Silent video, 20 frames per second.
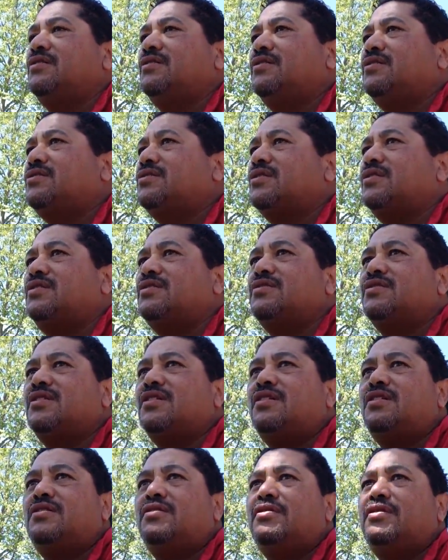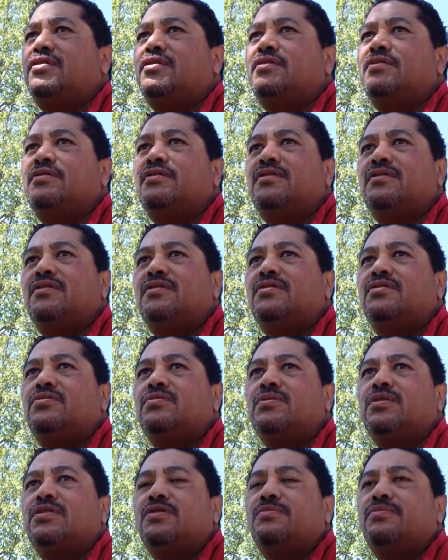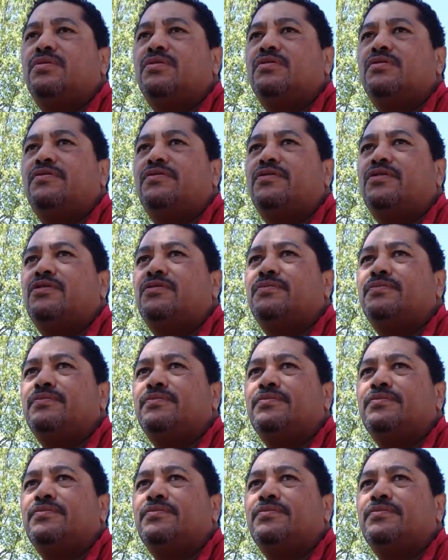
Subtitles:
The sun's out, and it's really beautiful.